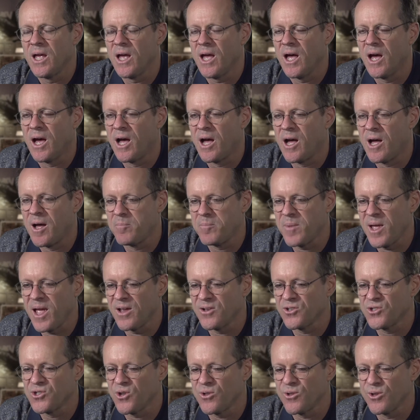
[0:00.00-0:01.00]

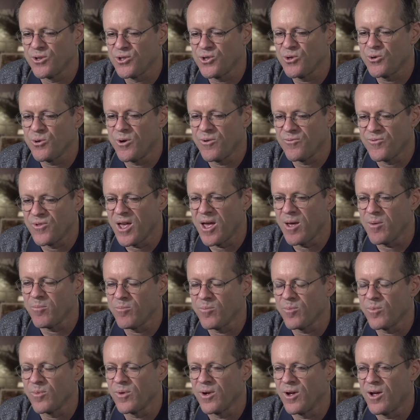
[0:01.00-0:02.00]
And so the two of
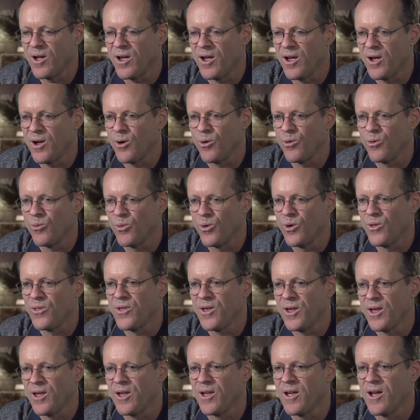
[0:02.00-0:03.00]
them were
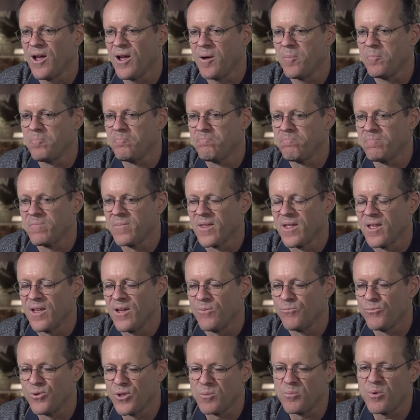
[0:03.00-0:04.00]
the
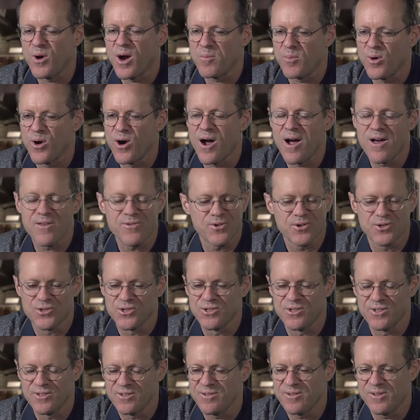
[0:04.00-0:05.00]
primary authors,
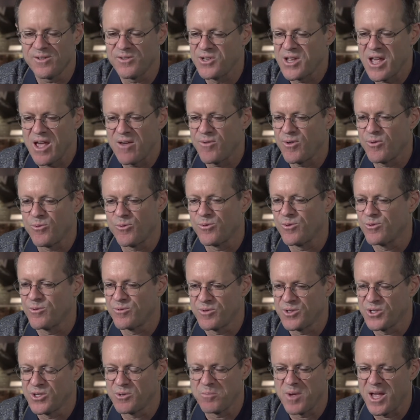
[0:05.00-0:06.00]
and David
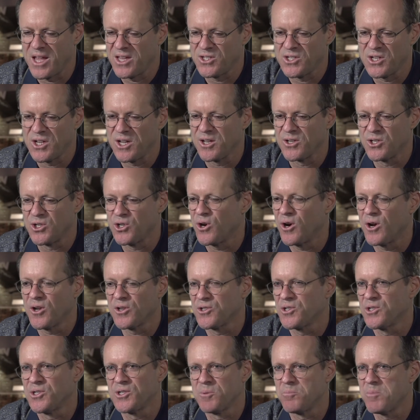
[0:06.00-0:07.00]
was amazing, and
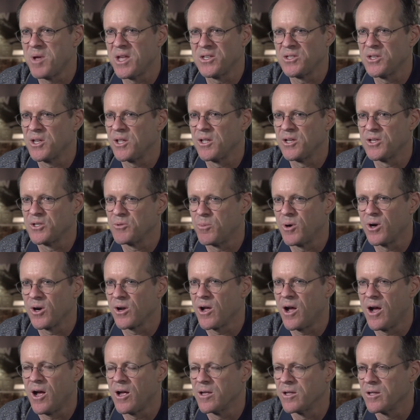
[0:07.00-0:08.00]
Charles is an amazingly smart
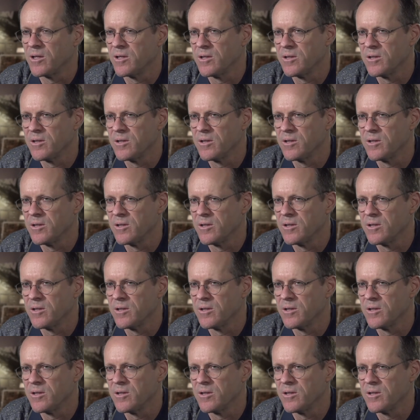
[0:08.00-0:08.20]
guy.